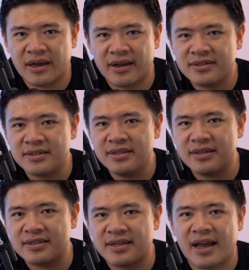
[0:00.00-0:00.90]
And I see
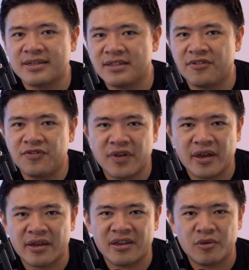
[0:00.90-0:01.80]
the exact same
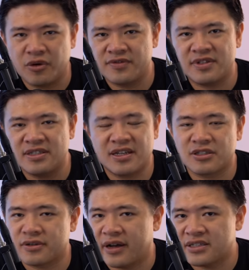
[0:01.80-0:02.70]
thing with
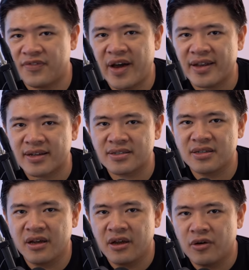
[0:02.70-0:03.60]
decentralized
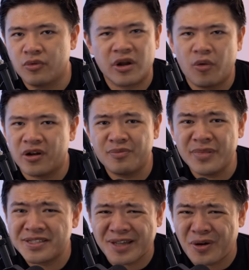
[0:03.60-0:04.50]
finance. Would I want to
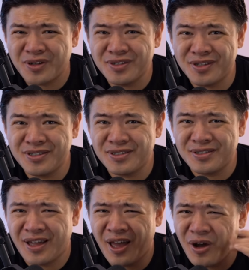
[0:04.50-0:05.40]
miss out on
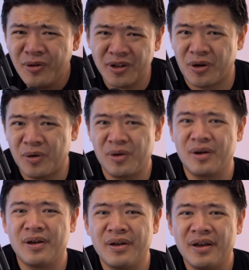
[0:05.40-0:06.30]
this? Hell no.
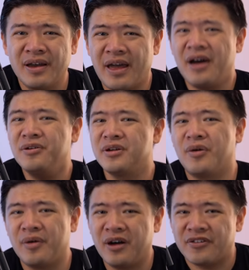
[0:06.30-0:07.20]
Hell
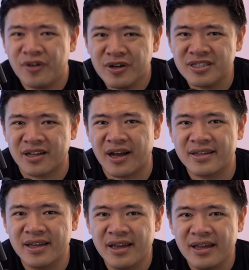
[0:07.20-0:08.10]
no. Of course
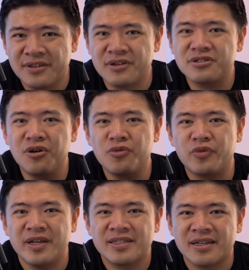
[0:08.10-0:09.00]
not. There's no
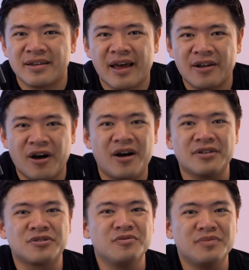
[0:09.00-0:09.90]
reason at
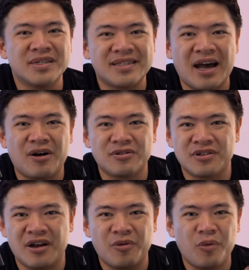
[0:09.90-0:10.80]
all to miss
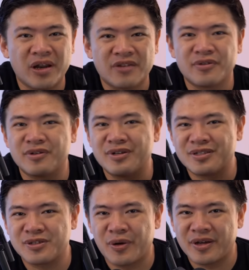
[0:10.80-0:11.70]
out on whatever
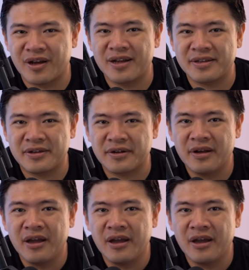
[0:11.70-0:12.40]
is going on here.